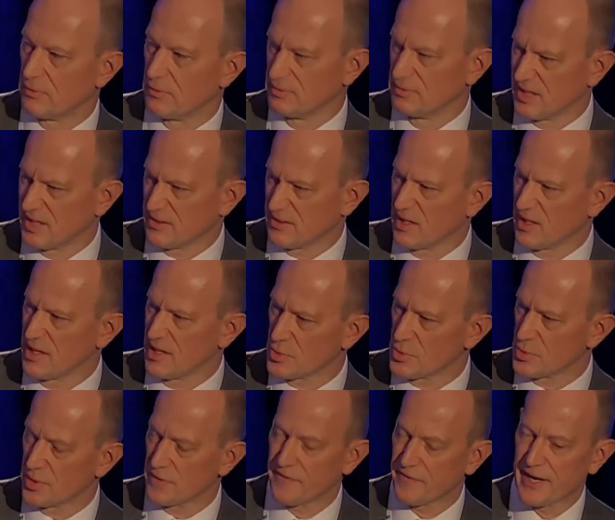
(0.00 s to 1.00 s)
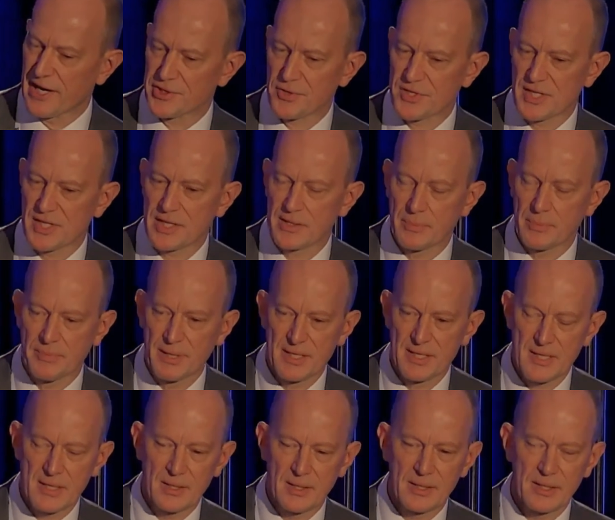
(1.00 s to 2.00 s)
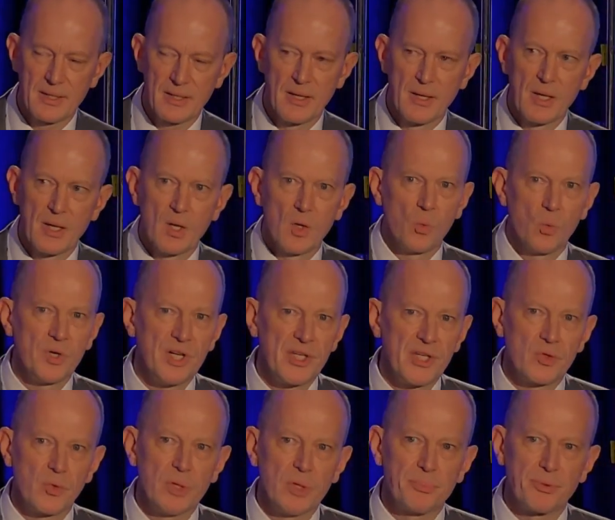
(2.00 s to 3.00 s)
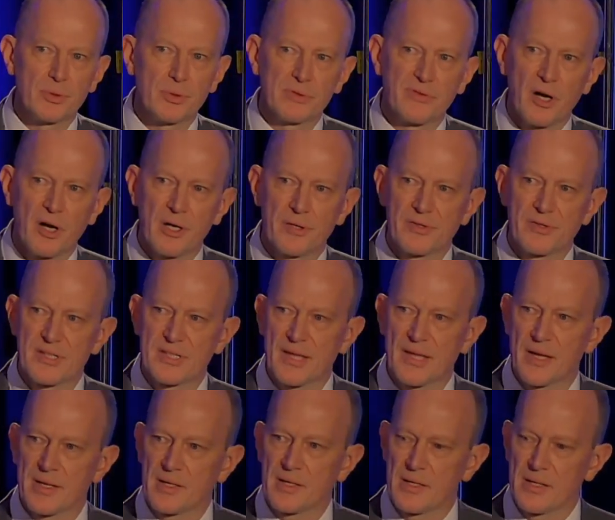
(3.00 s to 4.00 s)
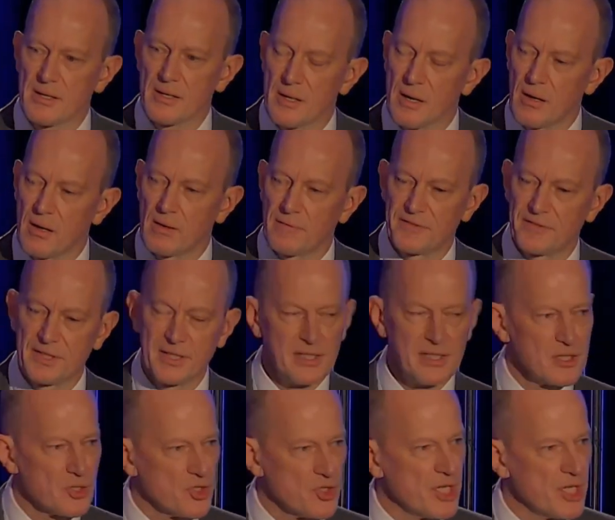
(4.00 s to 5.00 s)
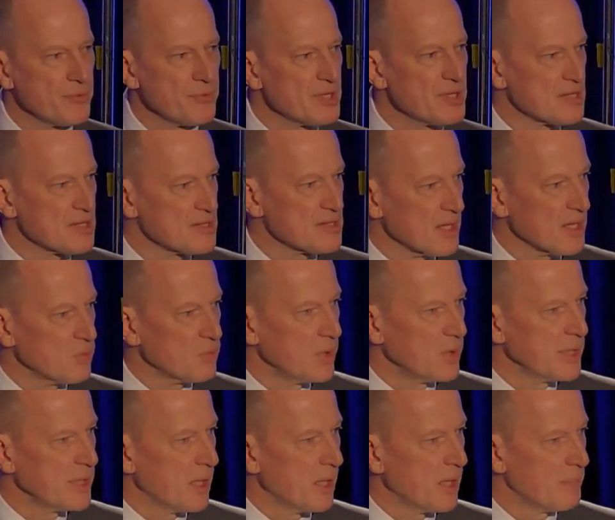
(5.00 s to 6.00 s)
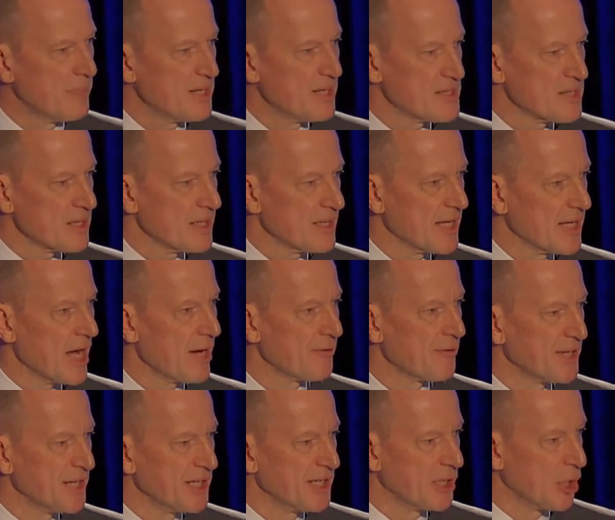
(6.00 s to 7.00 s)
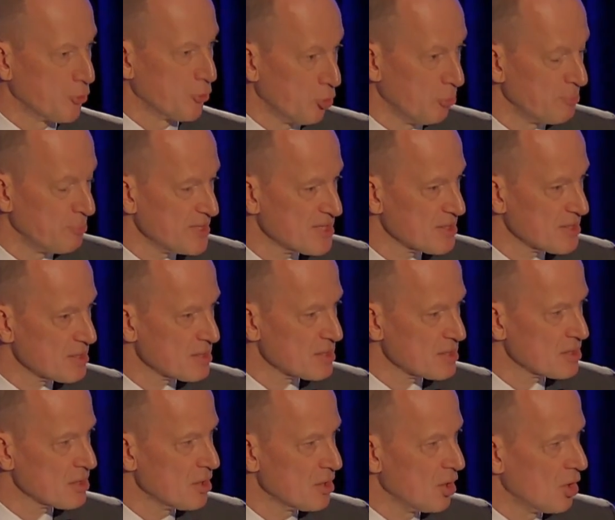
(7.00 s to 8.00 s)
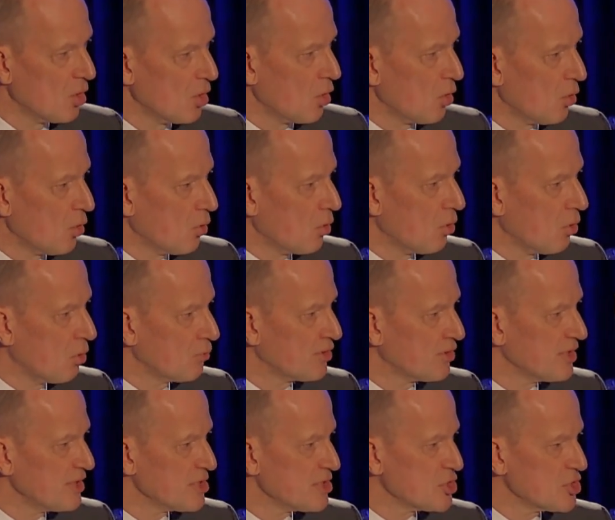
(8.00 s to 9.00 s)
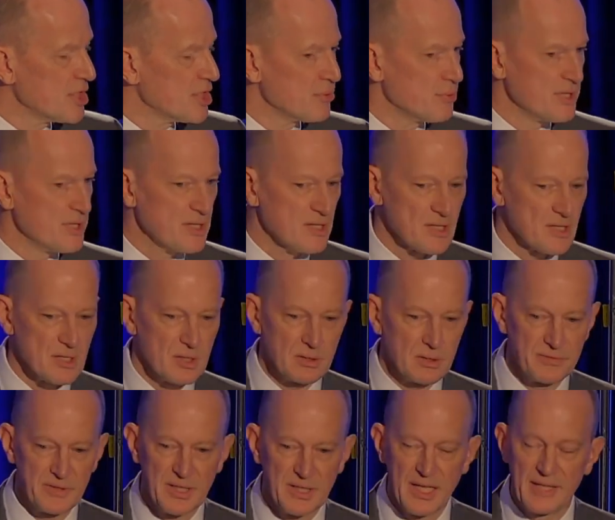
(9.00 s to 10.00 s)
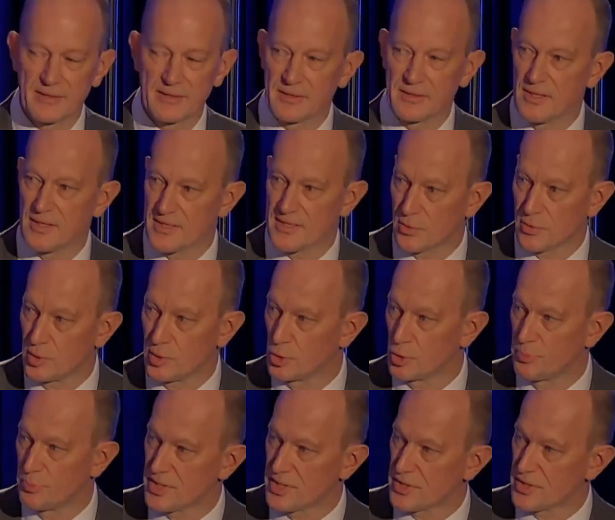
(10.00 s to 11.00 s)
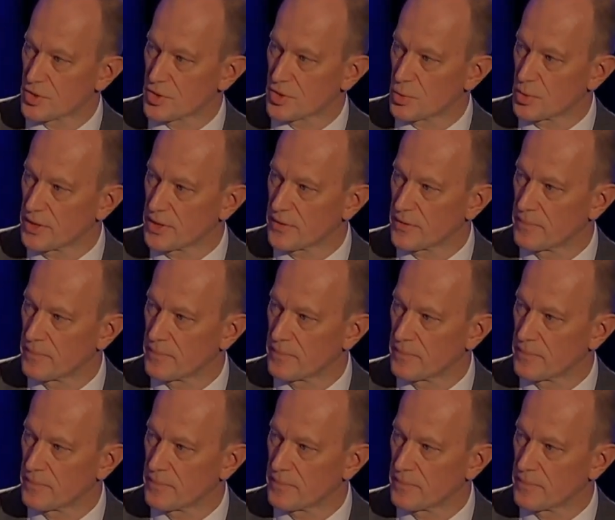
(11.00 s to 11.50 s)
that links with financial sector, basically. We need to improve our understanding of the ESG risks that we are basically carrying in our own business, or the ESG risks of the entities that we do business with.